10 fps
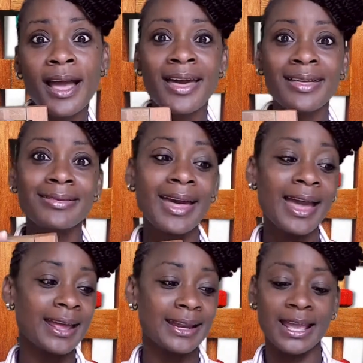
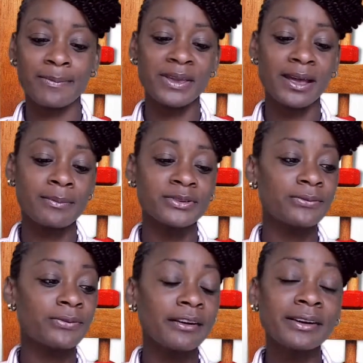then it becomes
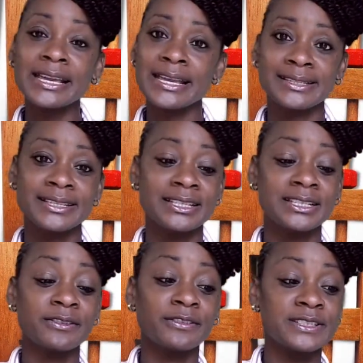very easy
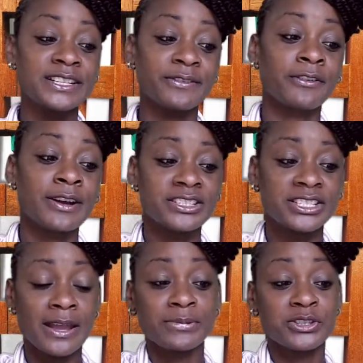to
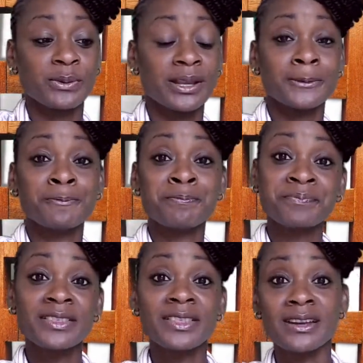differentiate between
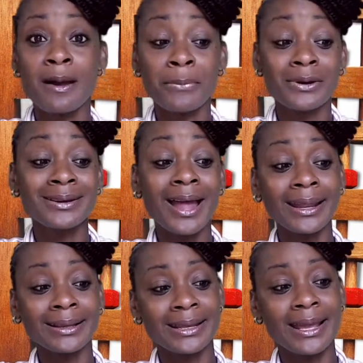the number
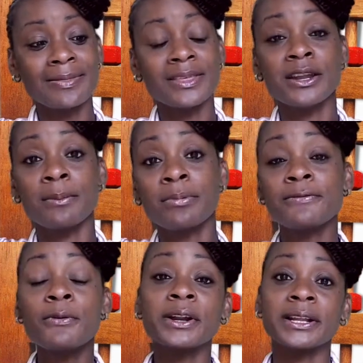90 and the number
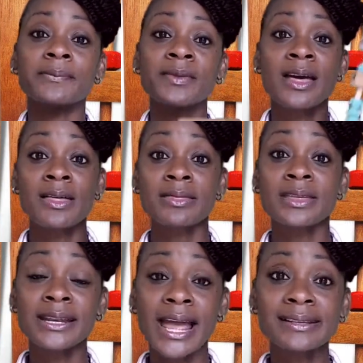40. The
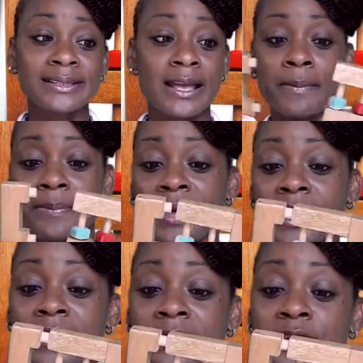next step
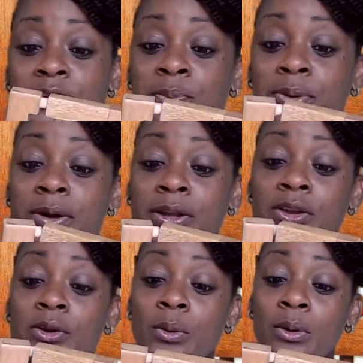is to put
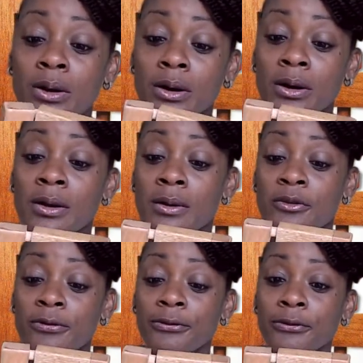your
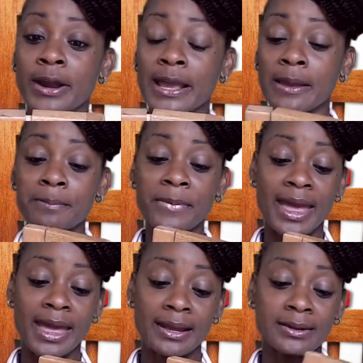frame
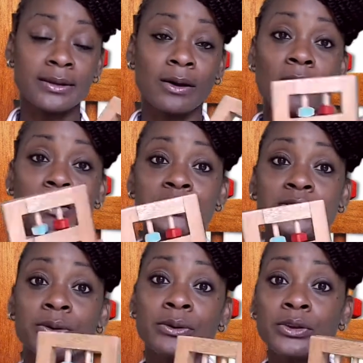end
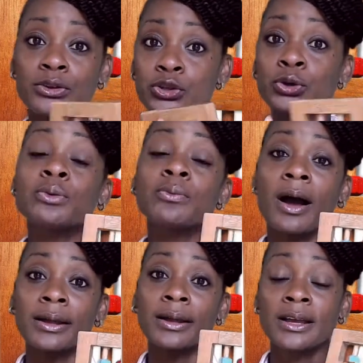onto your 2
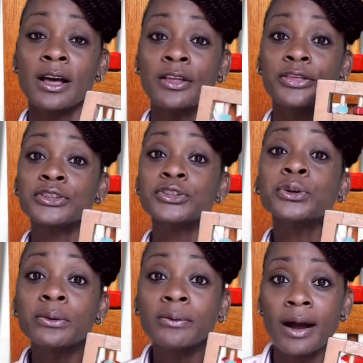rod. The
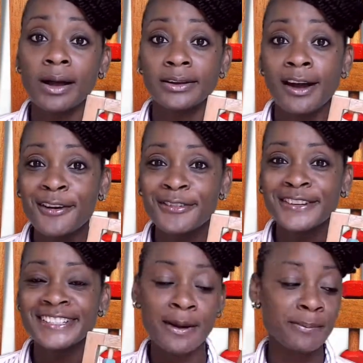2 rod
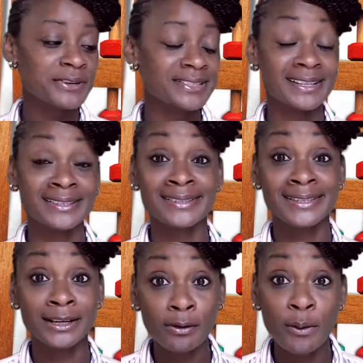covers numbers
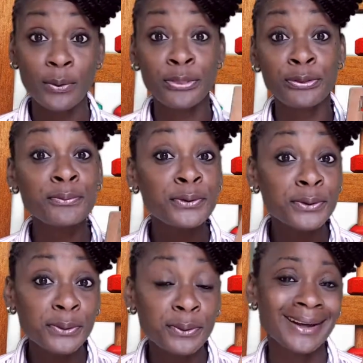0
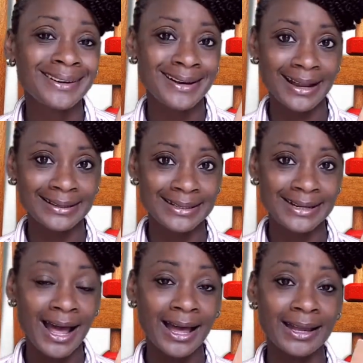through
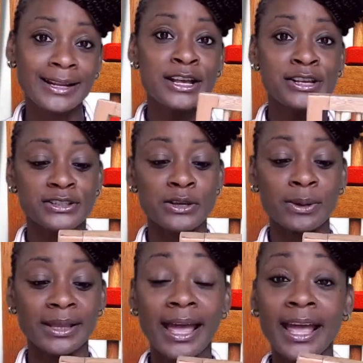99. So
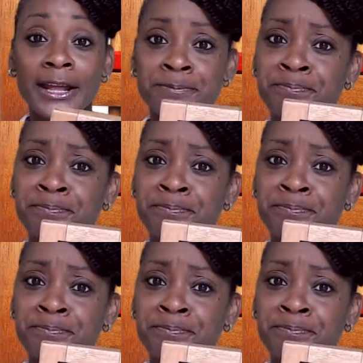again,